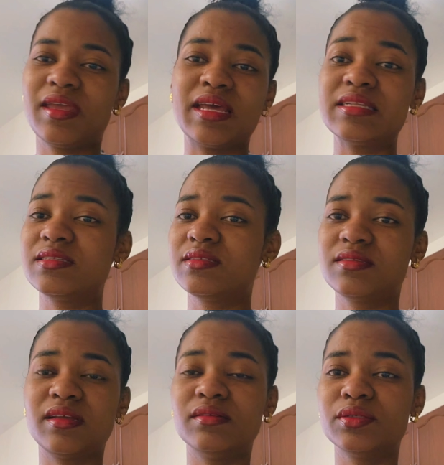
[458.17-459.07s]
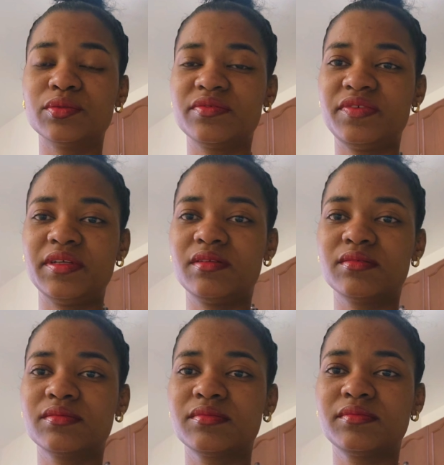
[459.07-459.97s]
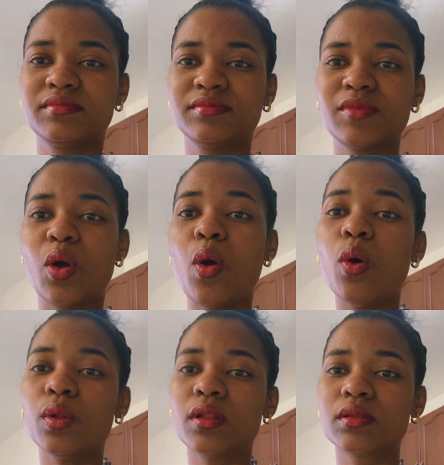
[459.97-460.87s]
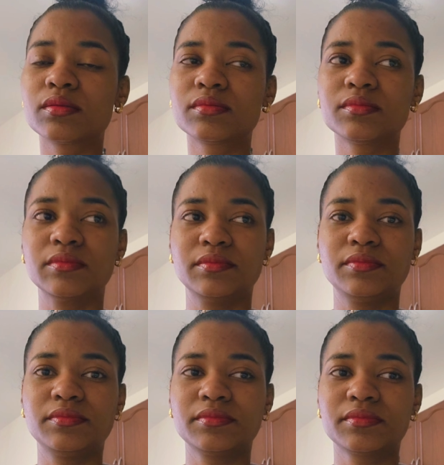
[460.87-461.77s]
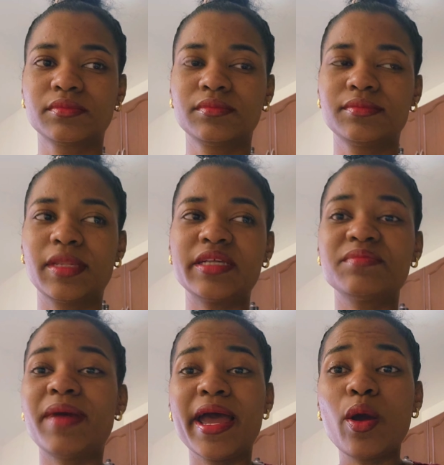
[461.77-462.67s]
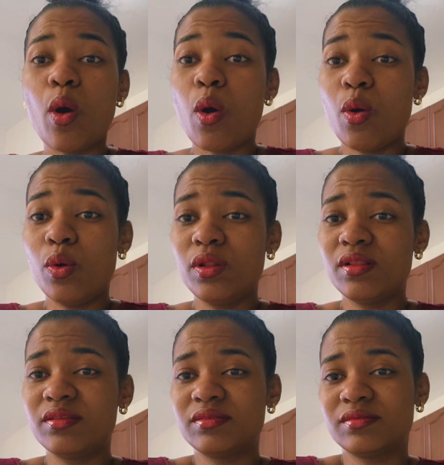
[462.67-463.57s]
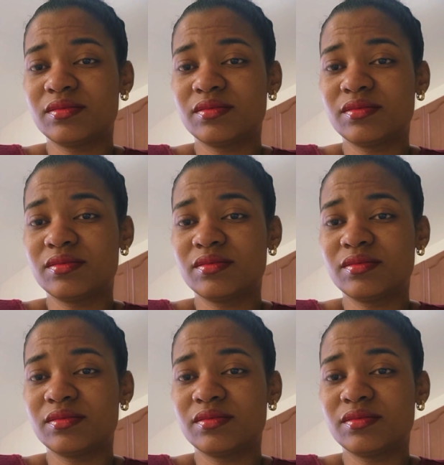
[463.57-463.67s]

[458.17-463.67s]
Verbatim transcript: And I still don't feel whole. Because my whole